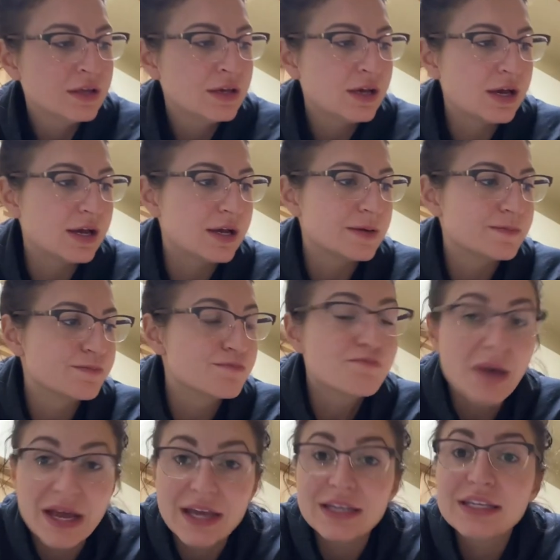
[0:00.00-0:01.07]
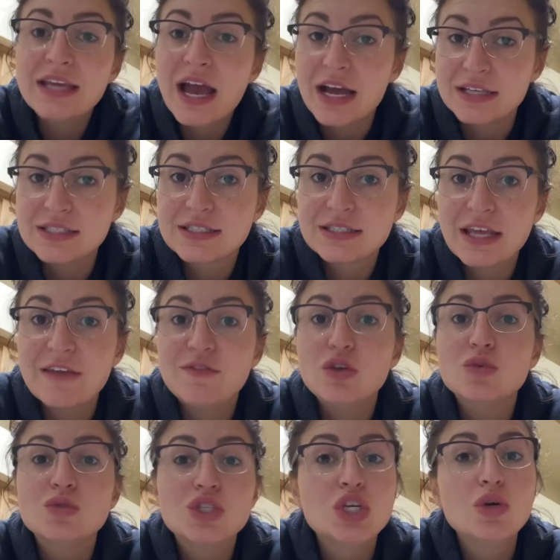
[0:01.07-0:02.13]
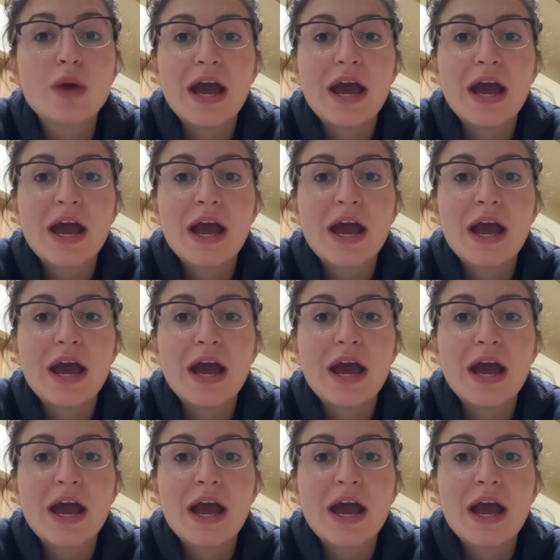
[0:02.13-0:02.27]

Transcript: But yes, if you do